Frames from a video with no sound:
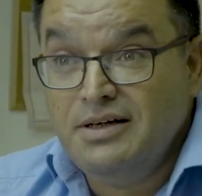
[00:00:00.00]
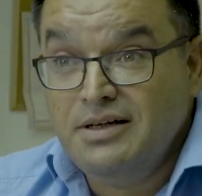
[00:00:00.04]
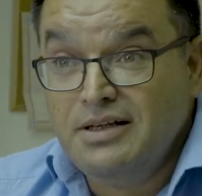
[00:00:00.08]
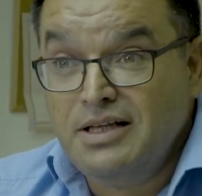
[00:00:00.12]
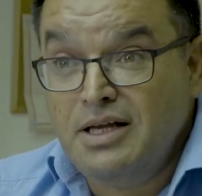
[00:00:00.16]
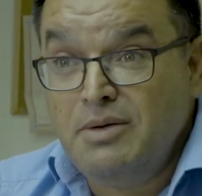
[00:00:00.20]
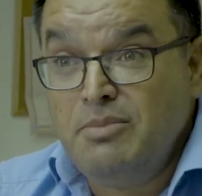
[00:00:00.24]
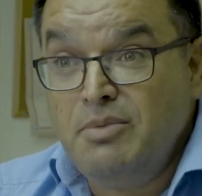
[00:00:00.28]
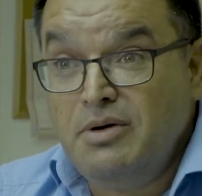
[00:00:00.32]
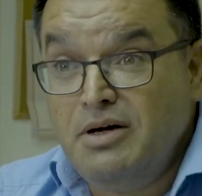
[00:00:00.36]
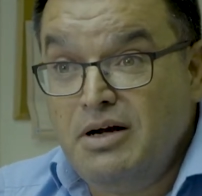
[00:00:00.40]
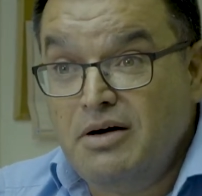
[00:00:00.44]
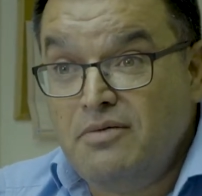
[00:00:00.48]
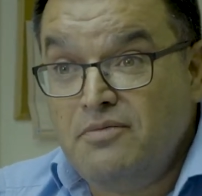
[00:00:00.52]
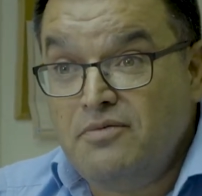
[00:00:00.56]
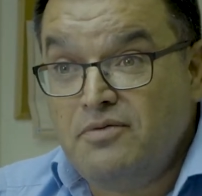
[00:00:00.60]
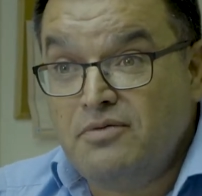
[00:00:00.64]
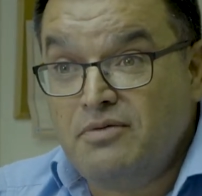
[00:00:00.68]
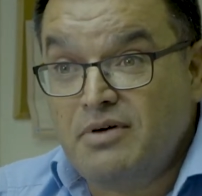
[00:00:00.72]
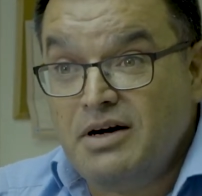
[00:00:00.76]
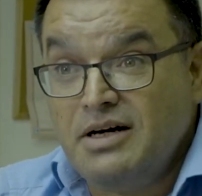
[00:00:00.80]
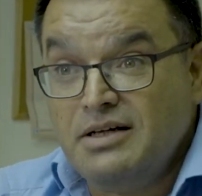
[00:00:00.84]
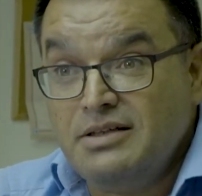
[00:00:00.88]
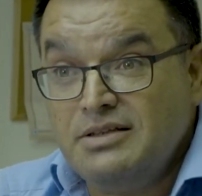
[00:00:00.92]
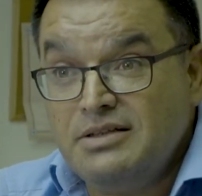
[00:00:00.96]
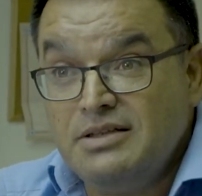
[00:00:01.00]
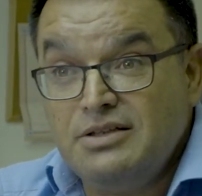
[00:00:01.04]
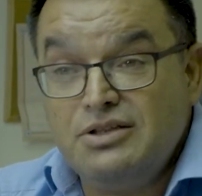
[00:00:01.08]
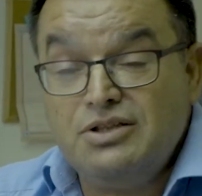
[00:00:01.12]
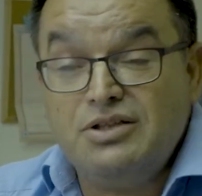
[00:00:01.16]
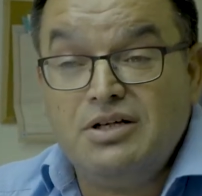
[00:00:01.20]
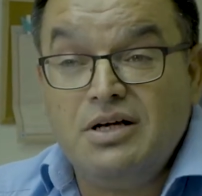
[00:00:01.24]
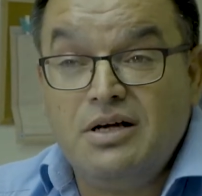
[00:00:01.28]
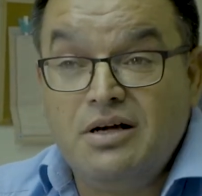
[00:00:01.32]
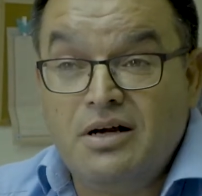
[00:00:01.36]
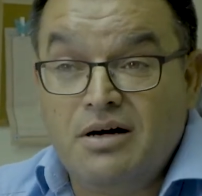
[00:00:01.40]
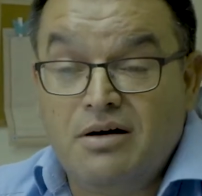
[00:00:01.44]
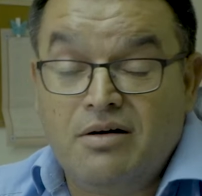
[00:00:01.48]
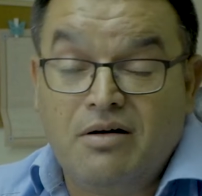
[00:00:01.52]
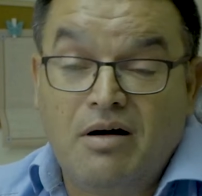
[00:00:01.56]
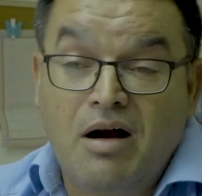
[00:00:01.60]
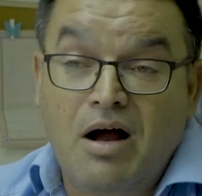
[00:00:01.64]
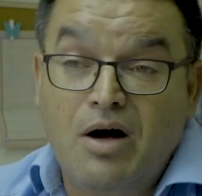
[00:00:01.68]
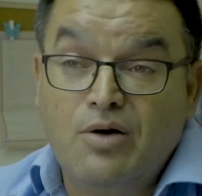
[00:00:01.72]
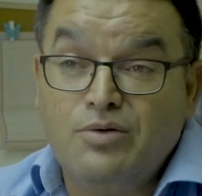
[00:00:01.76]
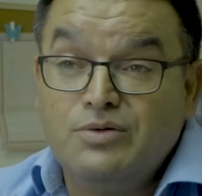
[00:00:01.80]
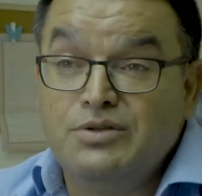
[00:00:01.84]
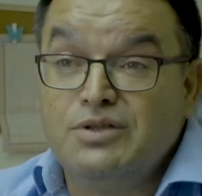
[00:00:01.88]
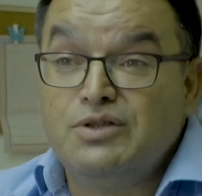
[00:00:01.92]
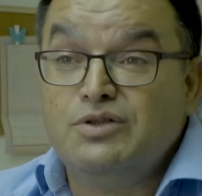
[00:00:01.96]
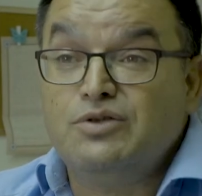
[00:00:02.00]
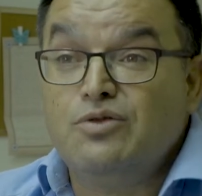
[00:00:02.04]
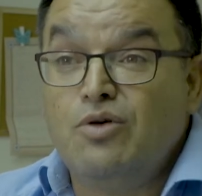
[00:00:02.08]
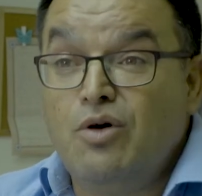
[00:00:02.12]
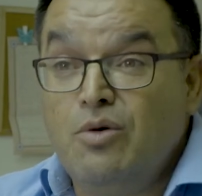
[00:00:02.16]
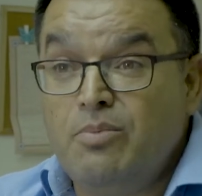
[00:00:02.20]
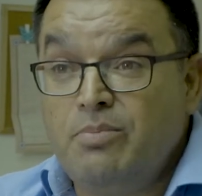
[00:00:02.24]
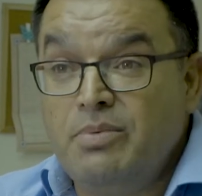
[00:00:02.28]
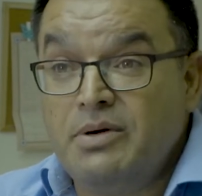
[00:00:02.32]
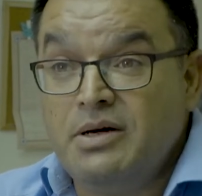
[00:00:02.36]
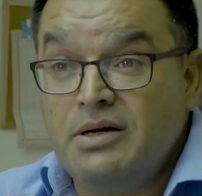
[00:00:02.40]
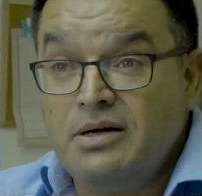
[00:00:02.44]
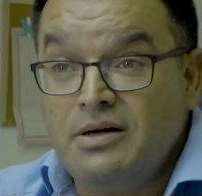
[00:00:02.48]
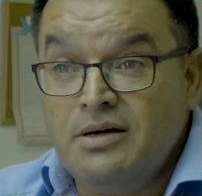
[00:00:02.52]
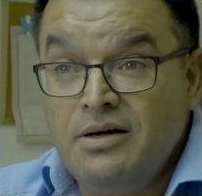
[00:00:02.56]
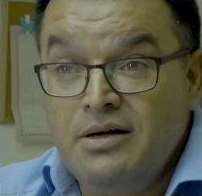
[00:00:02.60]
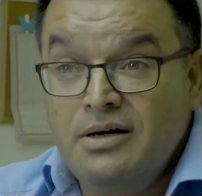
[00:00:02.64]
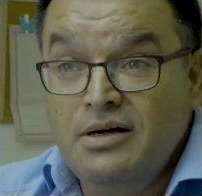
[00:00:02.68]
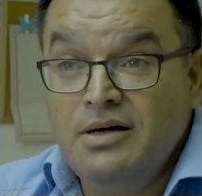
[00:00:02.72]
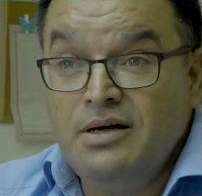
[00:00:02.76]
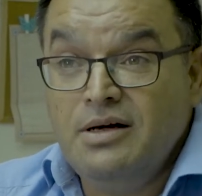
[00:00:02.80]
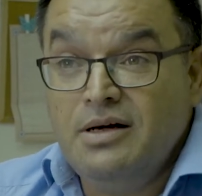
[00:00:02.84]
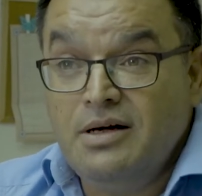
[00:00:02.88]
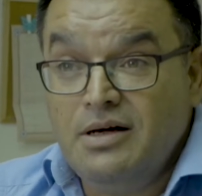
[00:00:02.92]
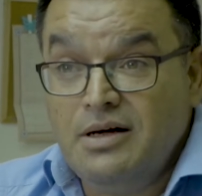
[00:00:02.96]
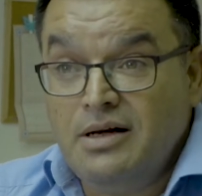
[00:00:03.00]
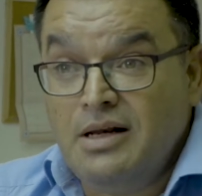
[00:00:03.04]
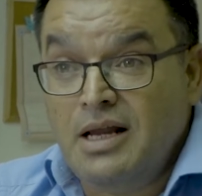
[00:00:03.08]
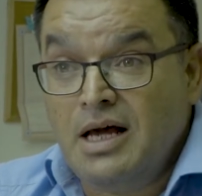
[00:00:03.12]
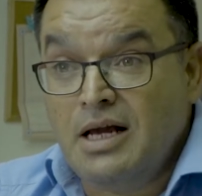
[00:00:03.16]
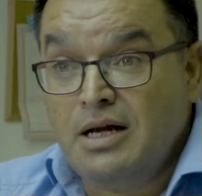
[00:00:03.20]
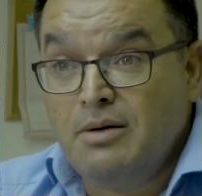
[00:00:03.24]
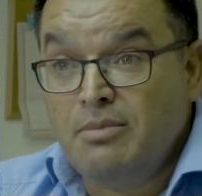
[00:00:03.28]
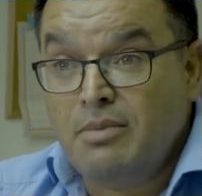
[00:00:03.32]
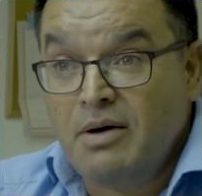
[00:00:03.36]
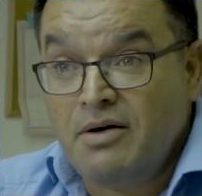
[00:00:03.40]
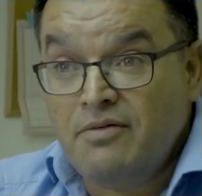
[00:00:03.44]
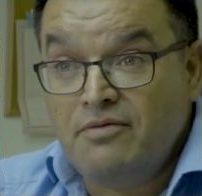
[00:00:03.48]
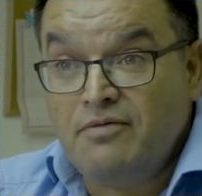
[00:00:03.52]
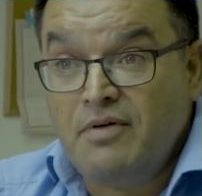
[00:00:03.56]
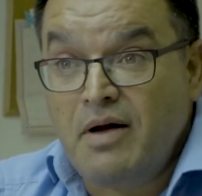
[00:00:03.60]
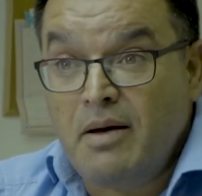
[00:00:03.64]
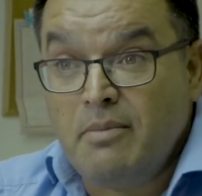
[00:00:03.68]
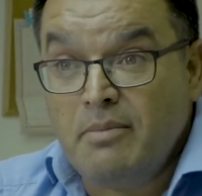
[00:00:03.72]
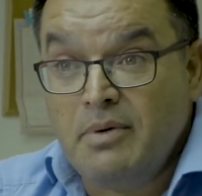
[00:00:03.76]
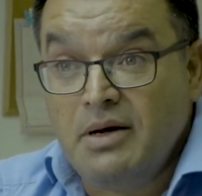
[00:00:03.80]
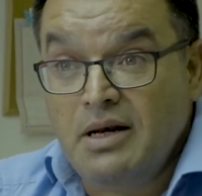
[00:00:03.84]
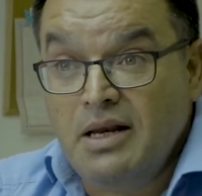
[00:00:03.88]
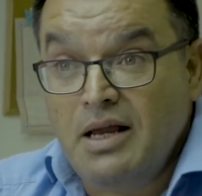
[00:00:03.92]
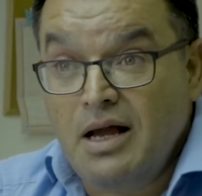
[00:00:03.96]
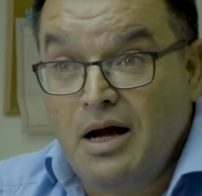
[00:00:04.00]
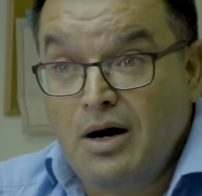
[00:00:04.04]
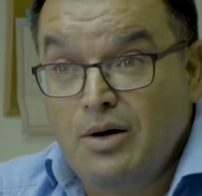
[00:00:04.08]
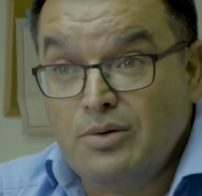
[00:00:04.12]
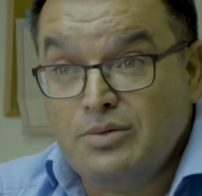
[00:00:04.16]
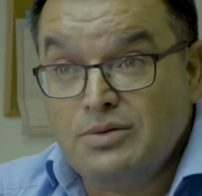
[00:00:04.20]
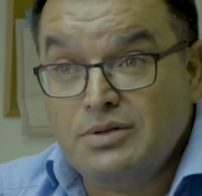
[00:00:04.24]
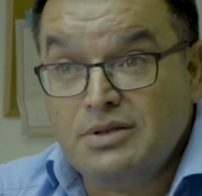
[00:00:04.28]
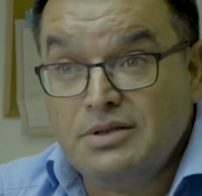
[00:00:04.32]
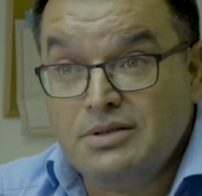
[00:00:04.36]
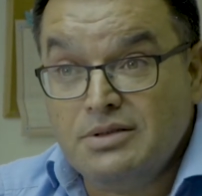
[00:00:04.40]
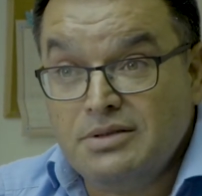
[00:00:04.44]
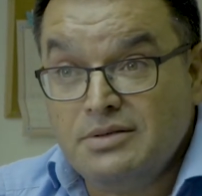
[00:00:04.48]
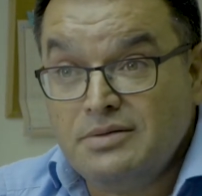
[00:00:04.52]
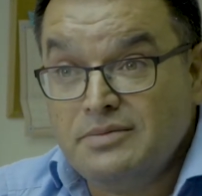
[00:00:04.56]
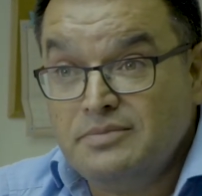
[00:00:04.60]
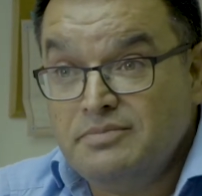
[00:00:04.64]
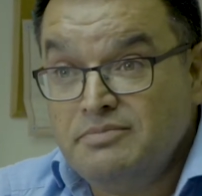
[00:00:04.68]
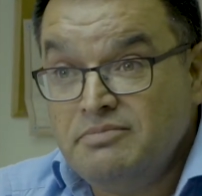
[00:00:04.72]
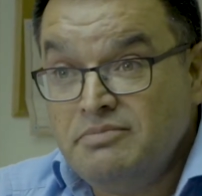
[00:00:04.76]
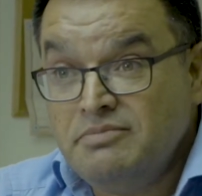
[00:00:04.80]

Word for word: They become friends. She, her house is open like my family houses.